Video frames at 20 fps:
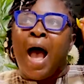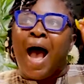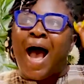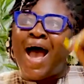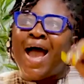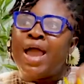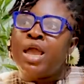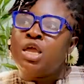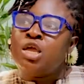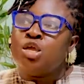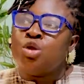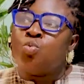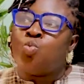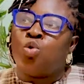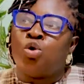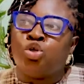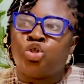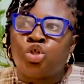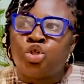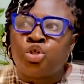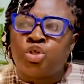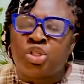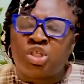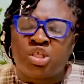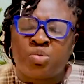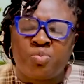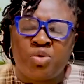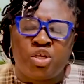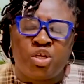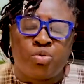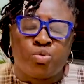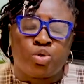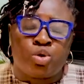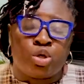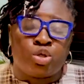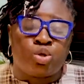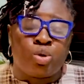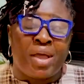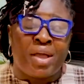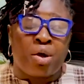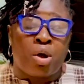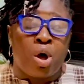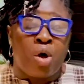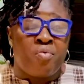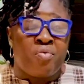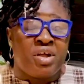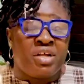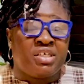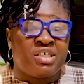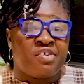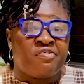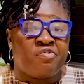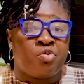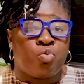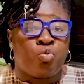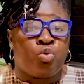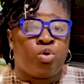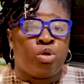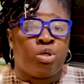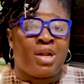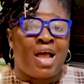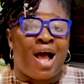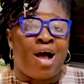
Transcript: I want to use this medium to also encourage everyone